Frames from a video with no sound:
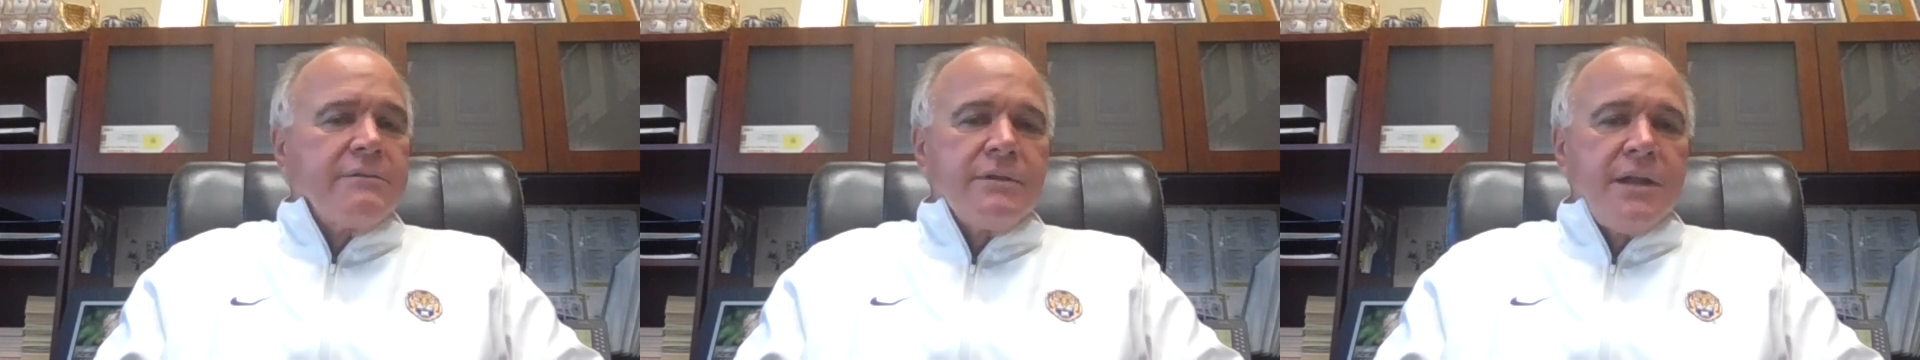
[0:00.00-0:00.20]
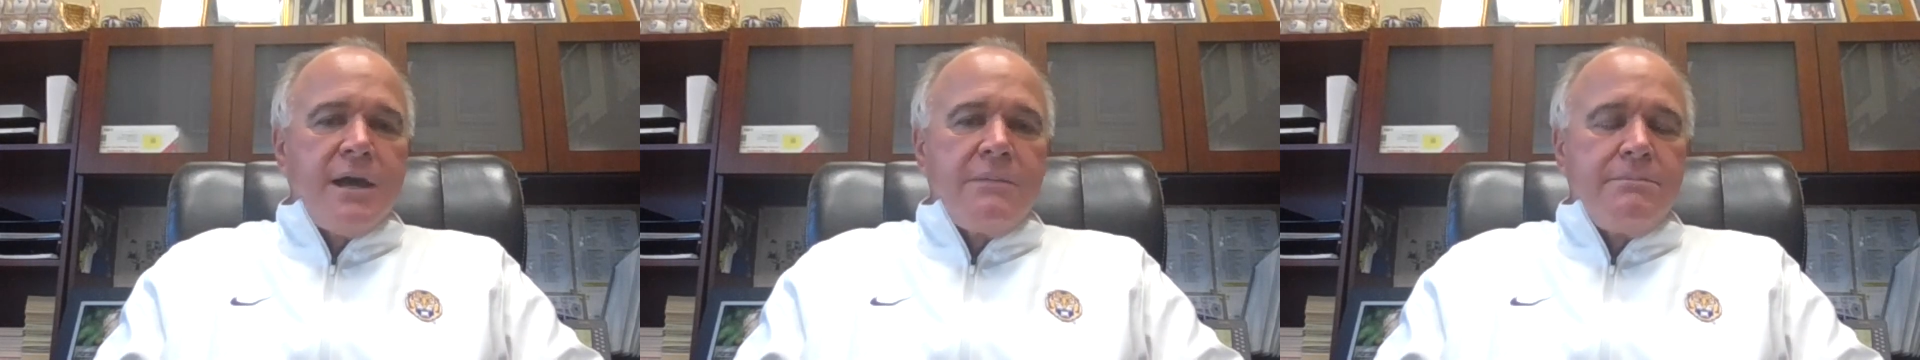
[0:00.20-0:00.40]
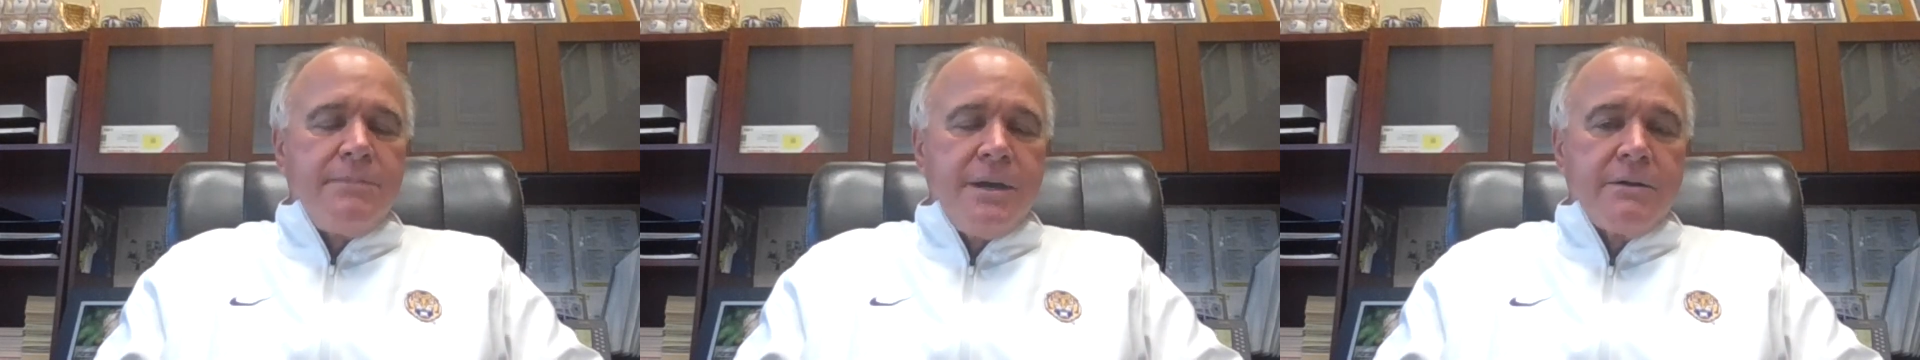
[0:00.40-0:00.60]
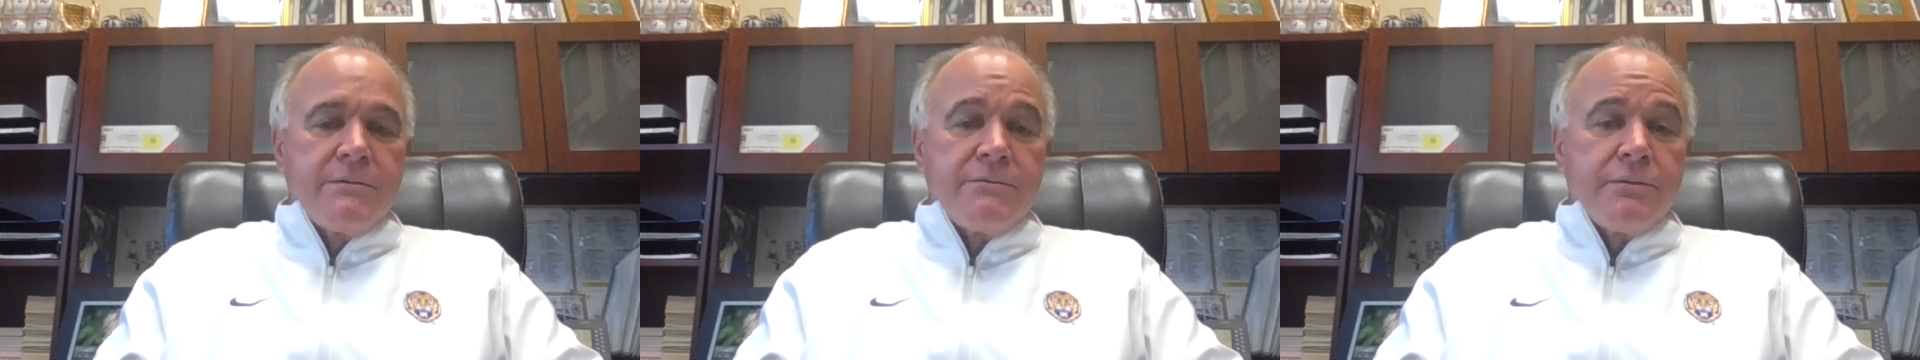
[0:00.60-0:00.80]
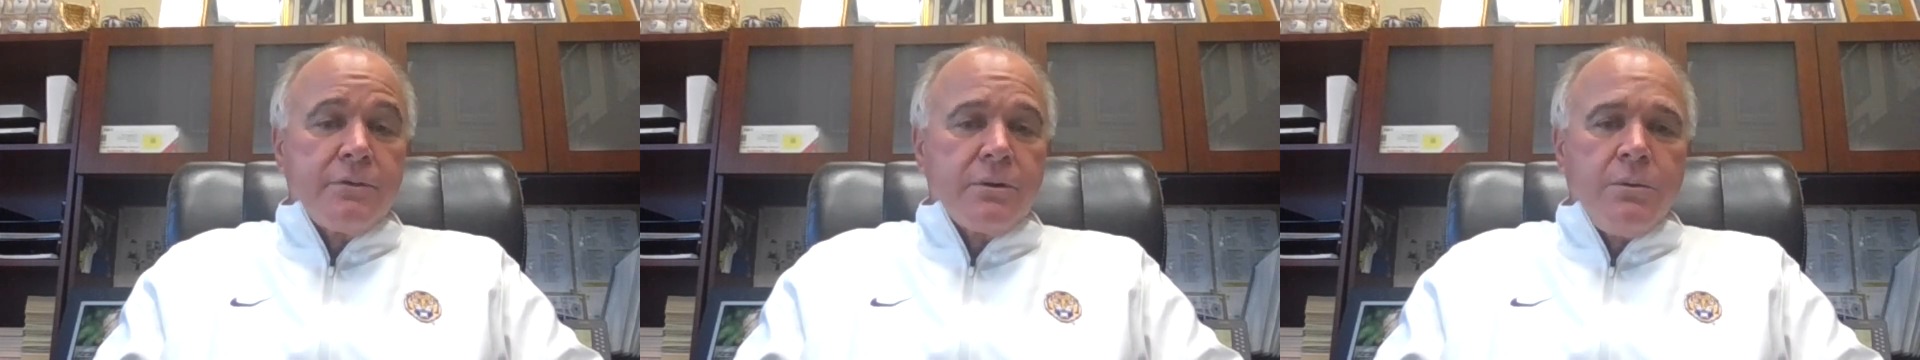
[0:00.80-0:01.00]
of a lot better
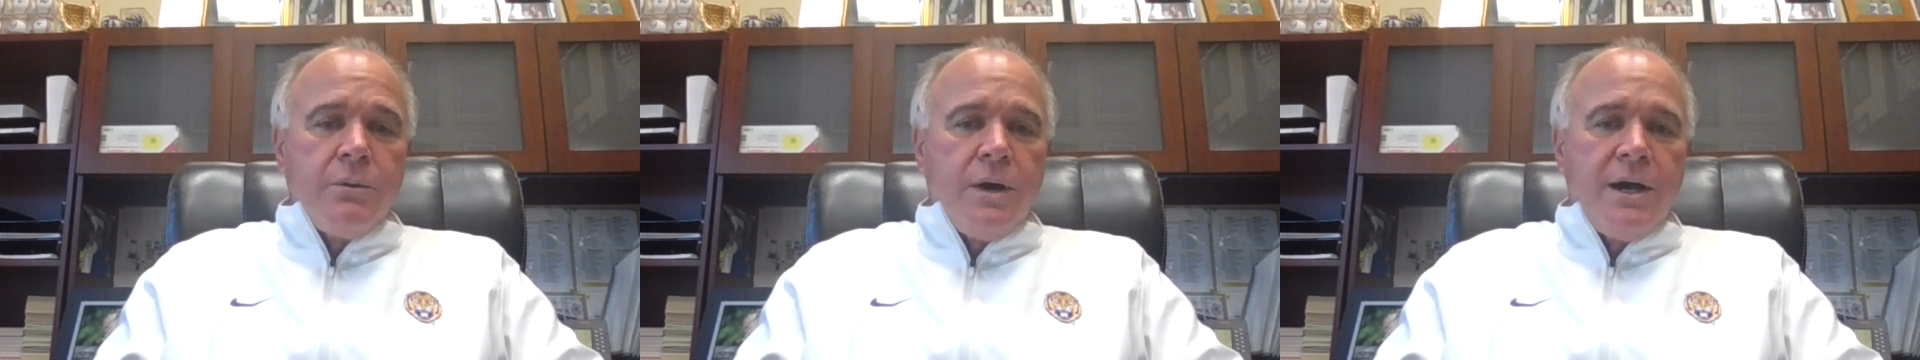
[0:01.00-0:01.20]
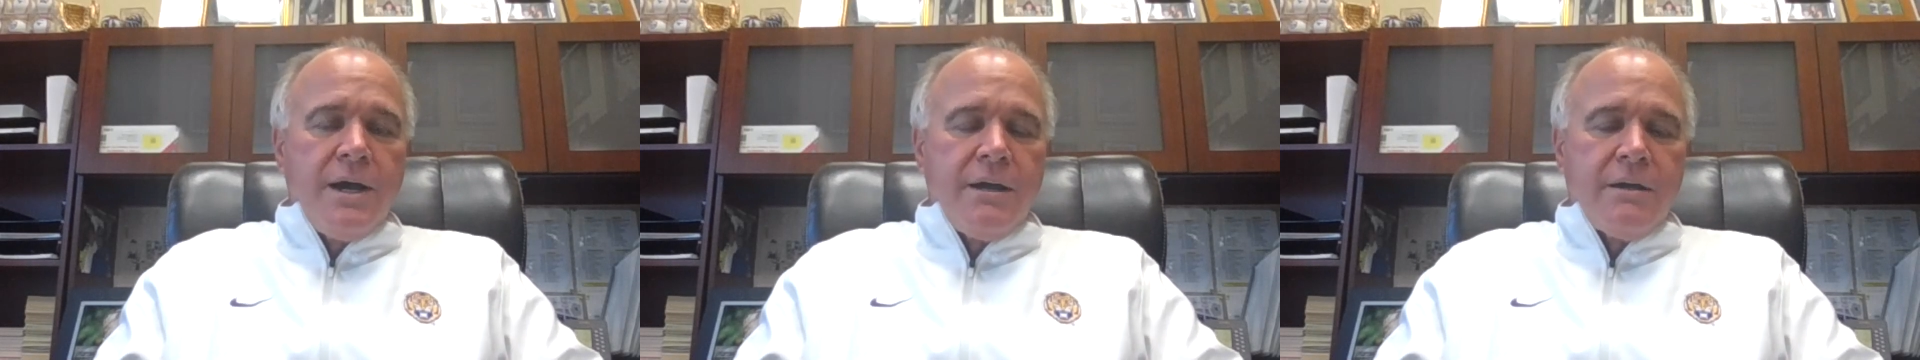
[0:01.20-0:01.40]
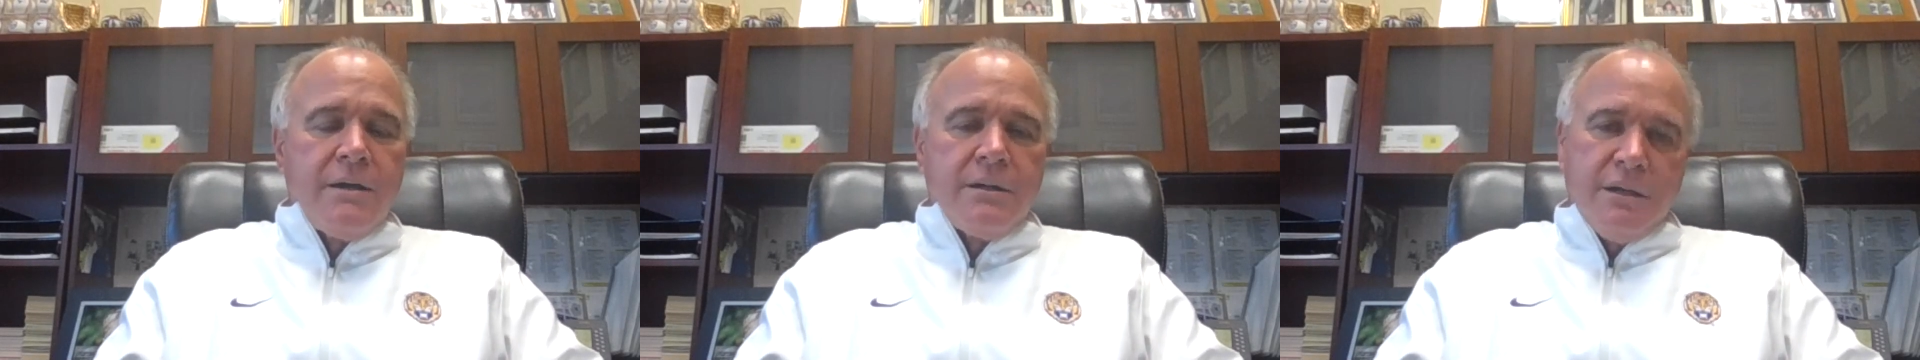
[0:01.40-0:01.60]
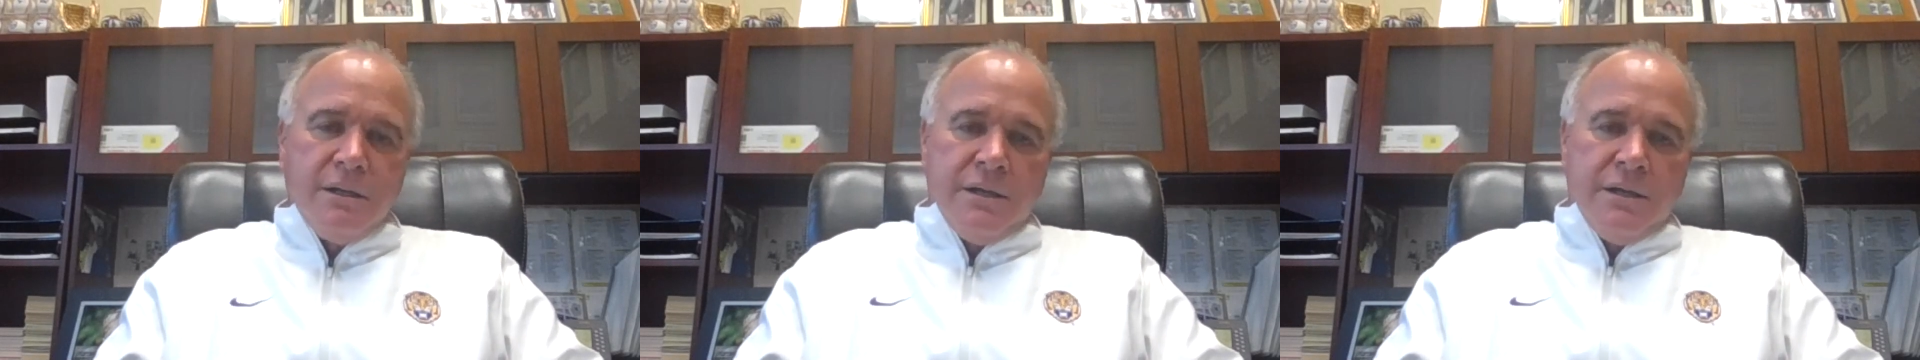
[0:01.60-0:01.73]
for a while.